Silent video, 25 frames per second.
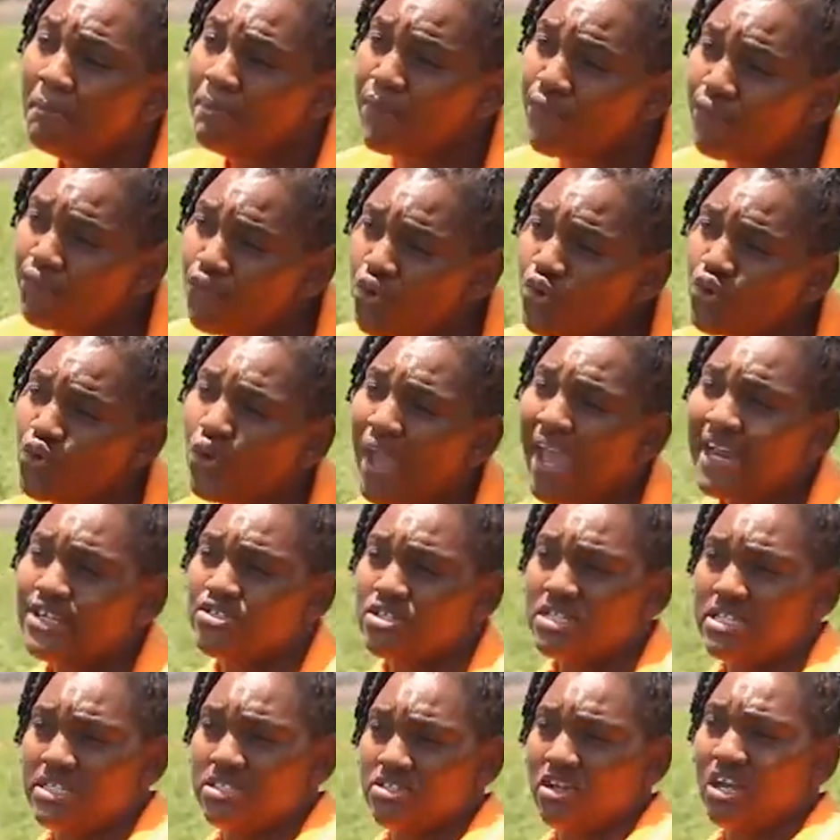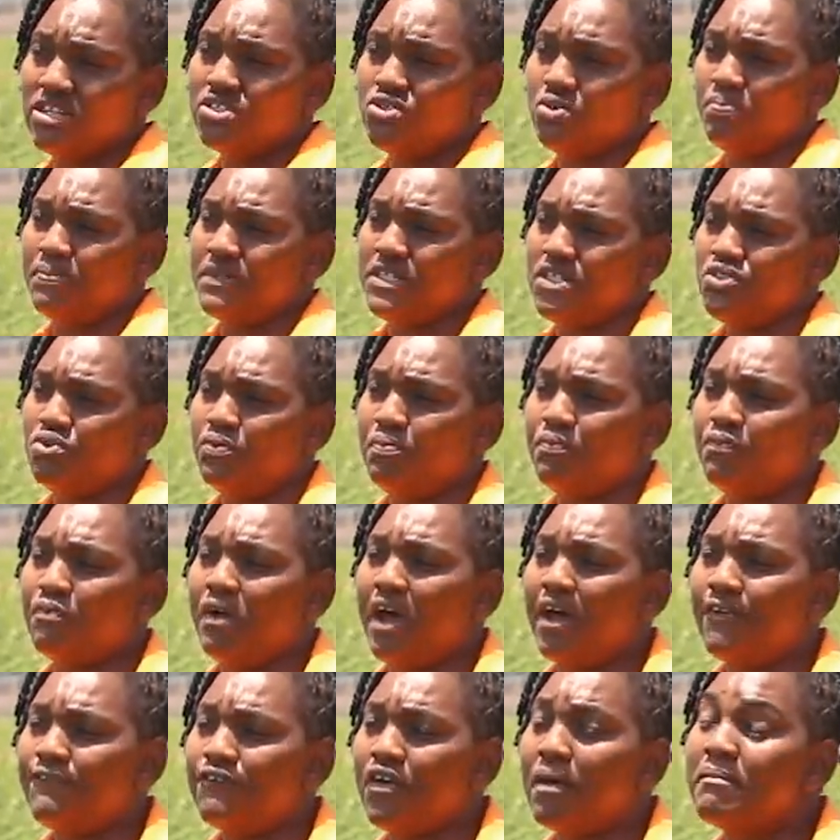before you actually start your potato
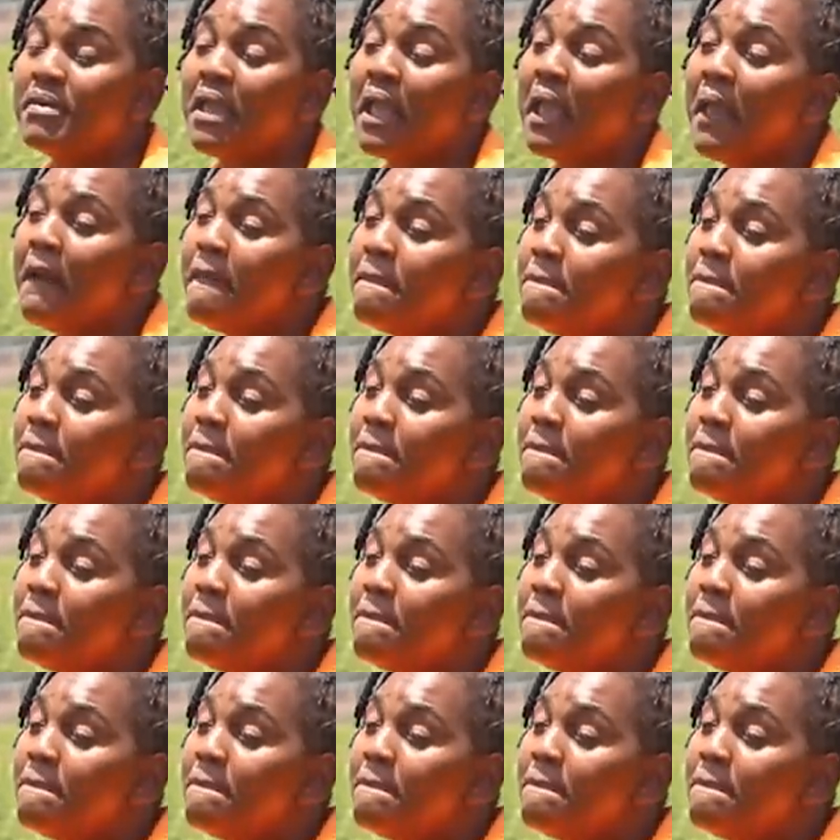farming.